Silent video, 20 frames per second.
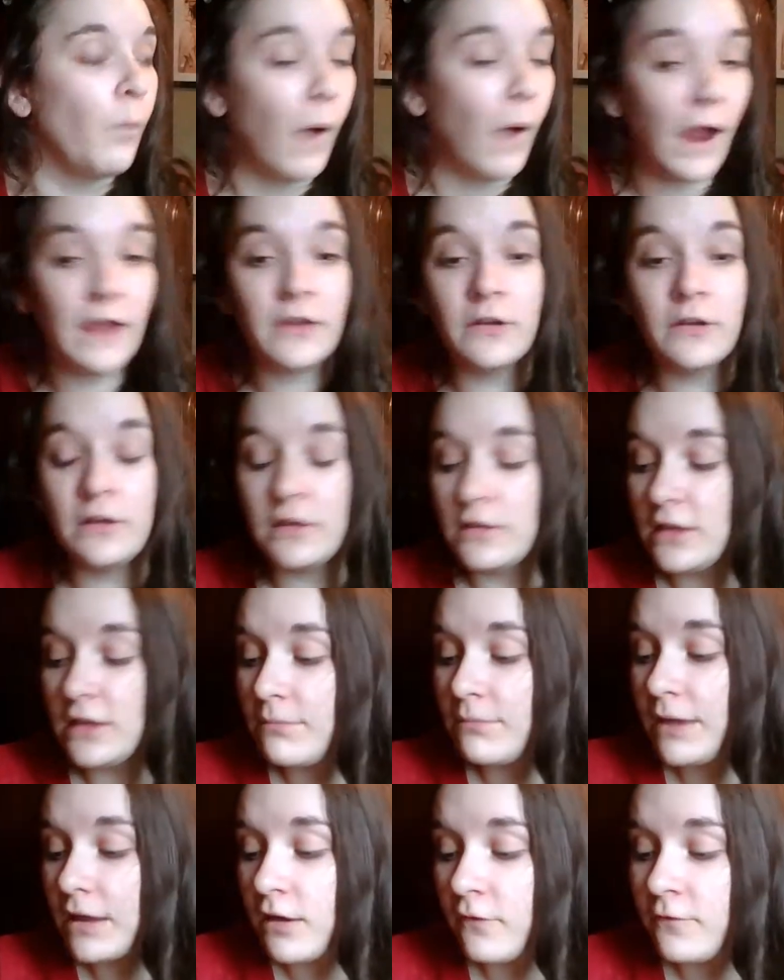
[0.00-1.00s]
Why couldn't
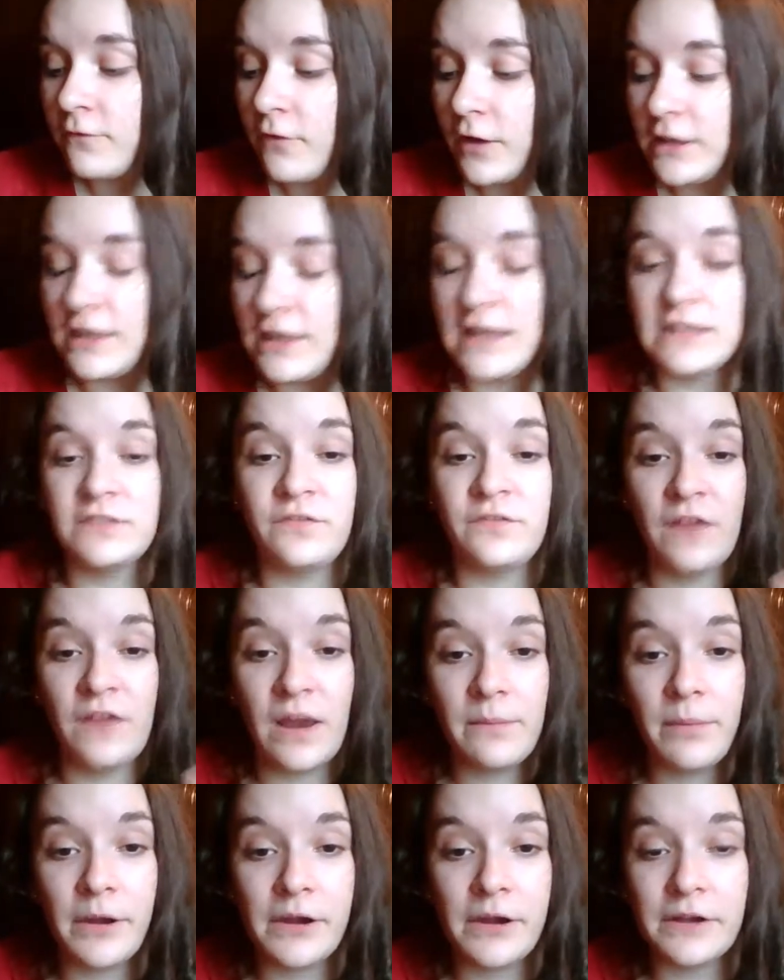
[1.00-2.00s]
they make a one that's
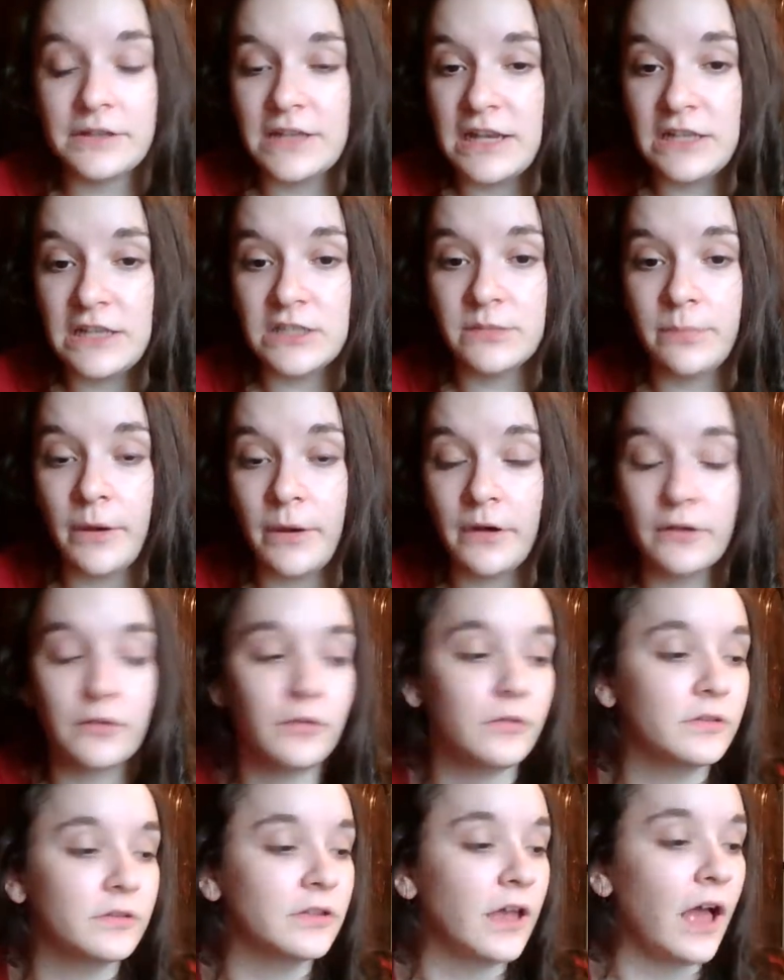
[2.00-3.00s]
vampires and
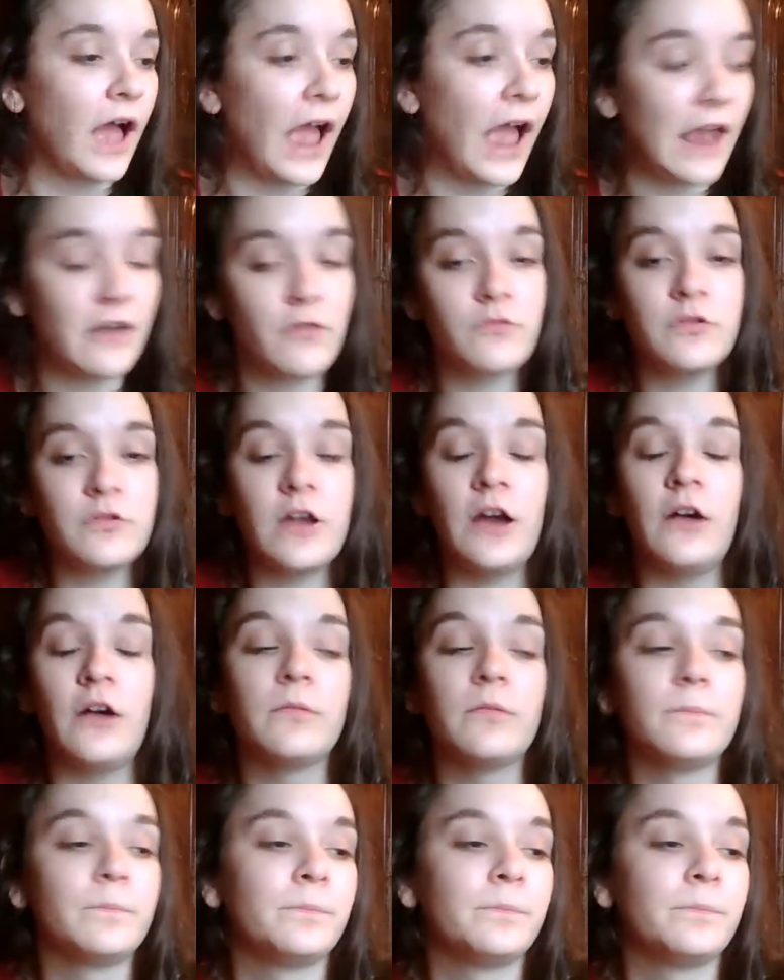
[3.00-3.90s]
sparkles? I don't know.